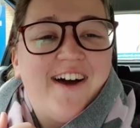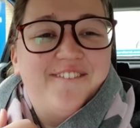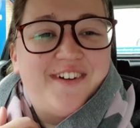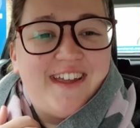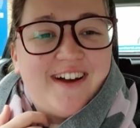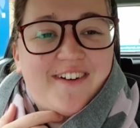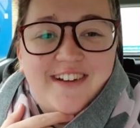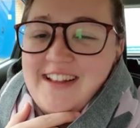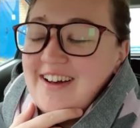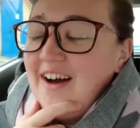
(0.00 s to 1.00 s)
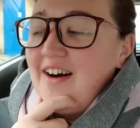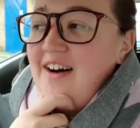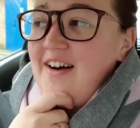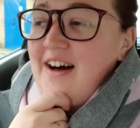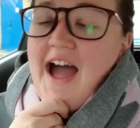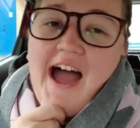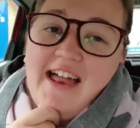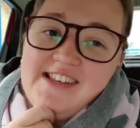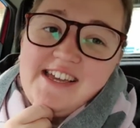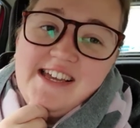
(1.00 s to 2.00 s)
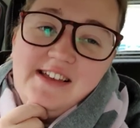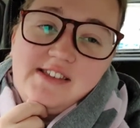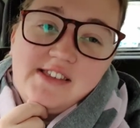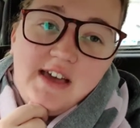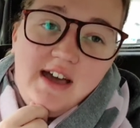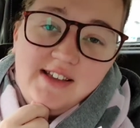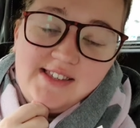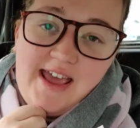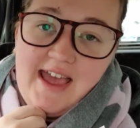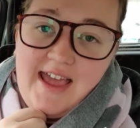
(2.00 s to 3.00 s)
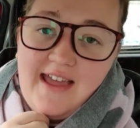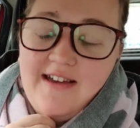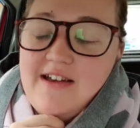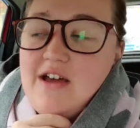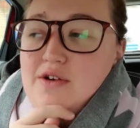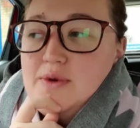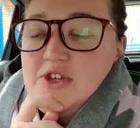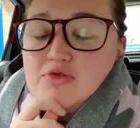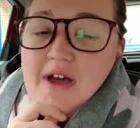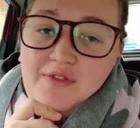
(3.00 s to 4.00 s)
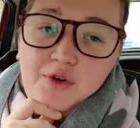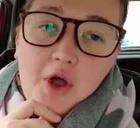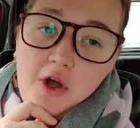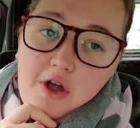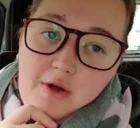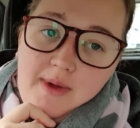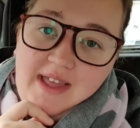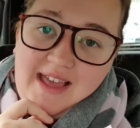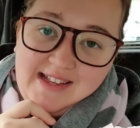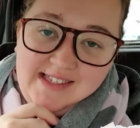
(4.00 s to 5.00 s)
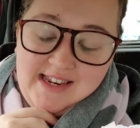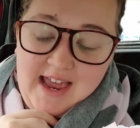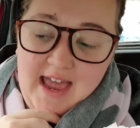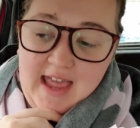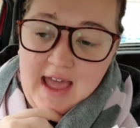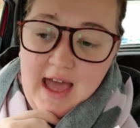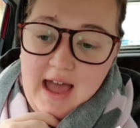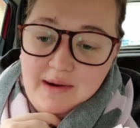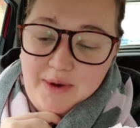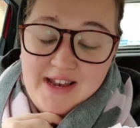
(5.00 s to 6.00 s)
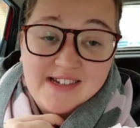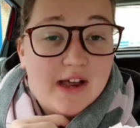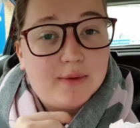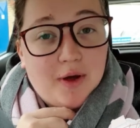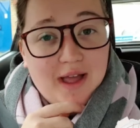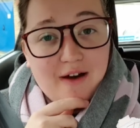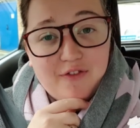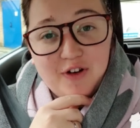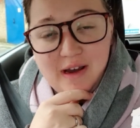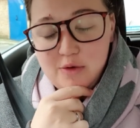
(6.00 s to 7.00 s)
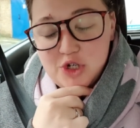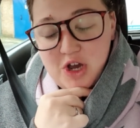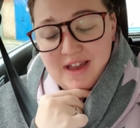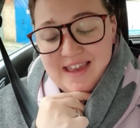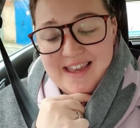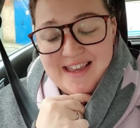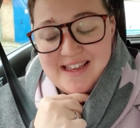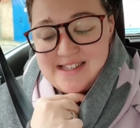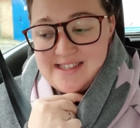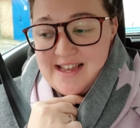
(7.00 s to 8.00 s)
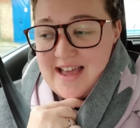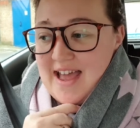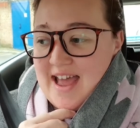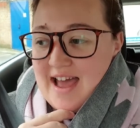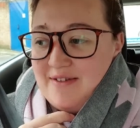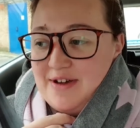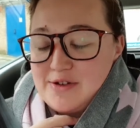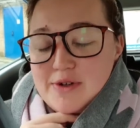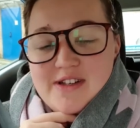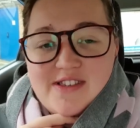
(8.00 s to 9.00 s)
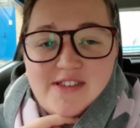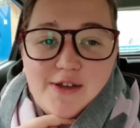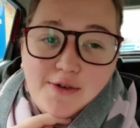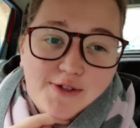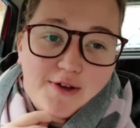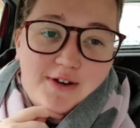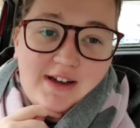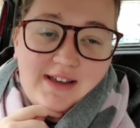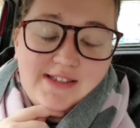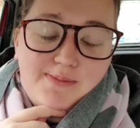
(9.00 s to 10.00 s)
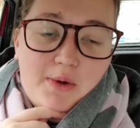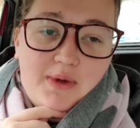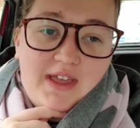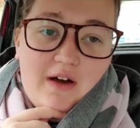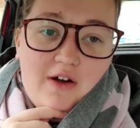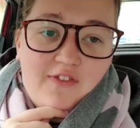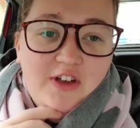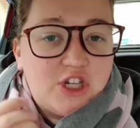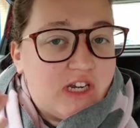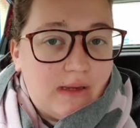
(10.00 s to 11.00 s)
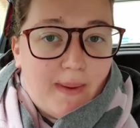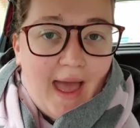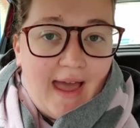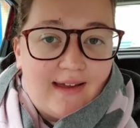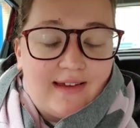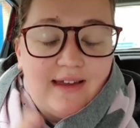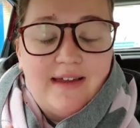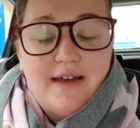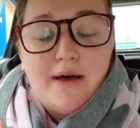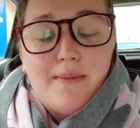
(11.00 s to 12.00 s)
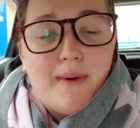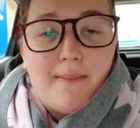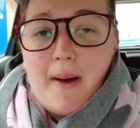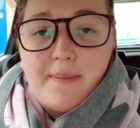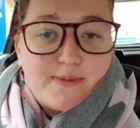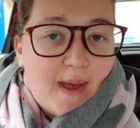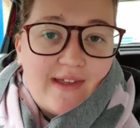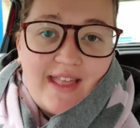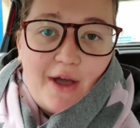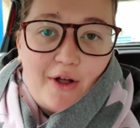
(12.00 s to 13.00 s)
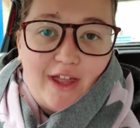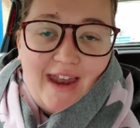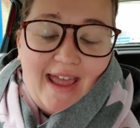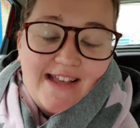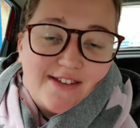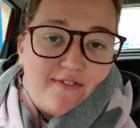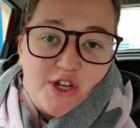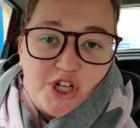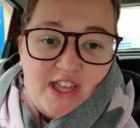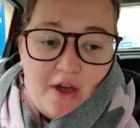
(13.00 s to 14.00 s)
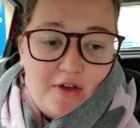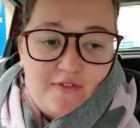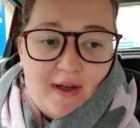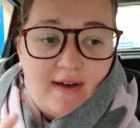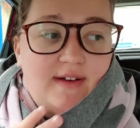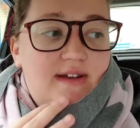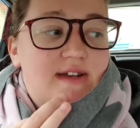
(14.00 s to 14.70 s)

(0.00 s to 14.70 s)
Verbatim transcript: We are in the car and it is Thursday. We travelled home yesterday and we ended up going out for a little Chinese, which was so, so nice. But we are officially back. My mum's birthday holiday is officially over